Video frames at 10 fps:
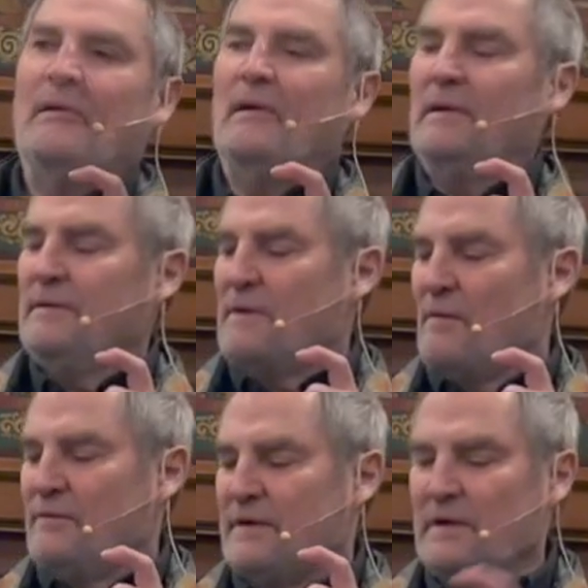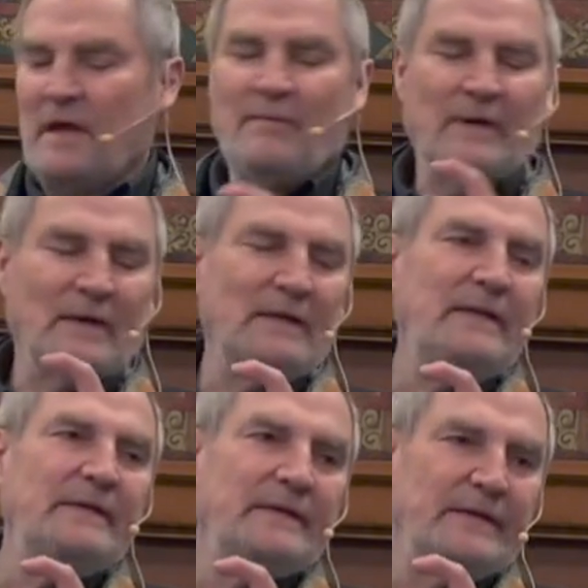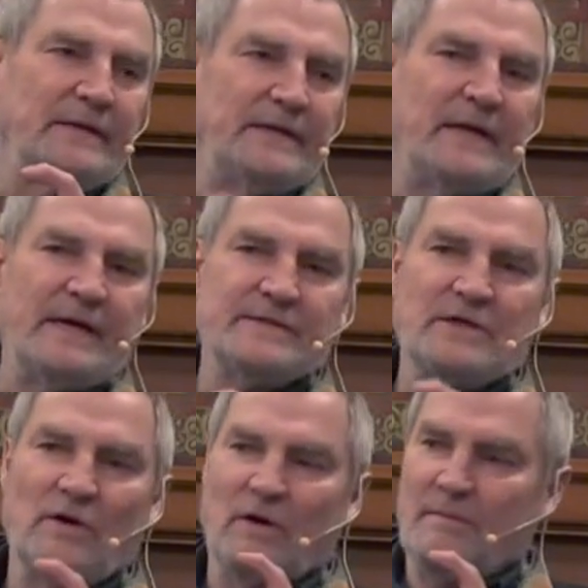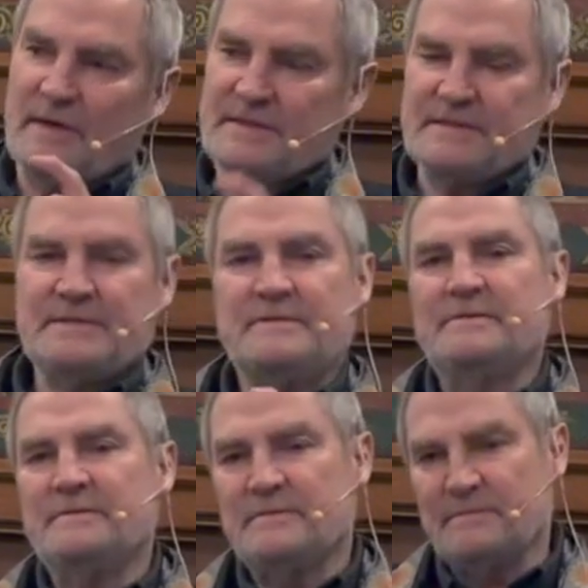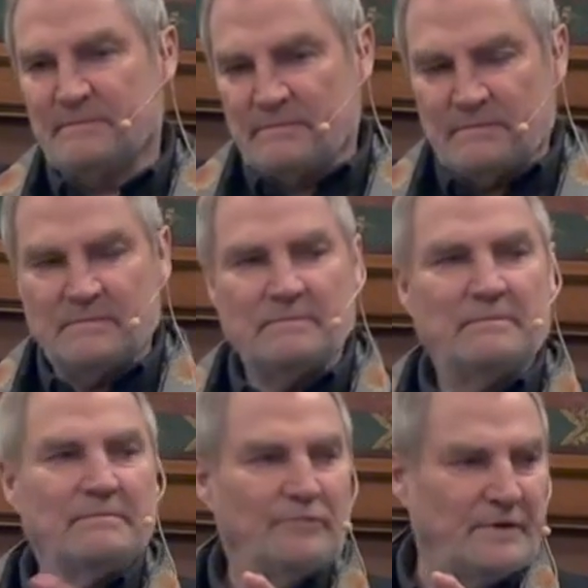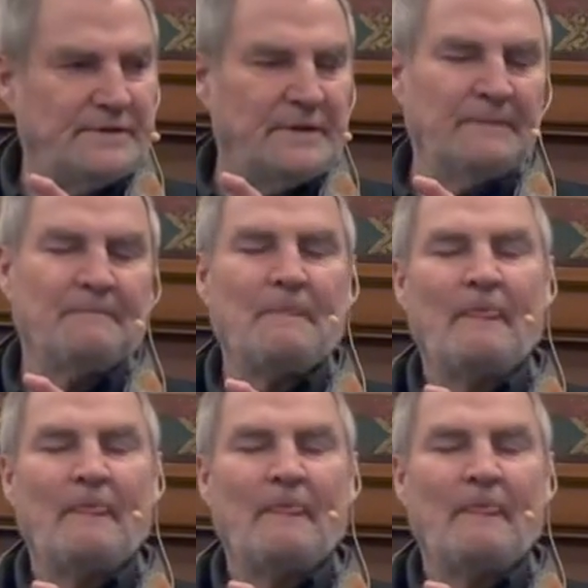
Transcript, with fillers: want to lead into today's column by just bridging.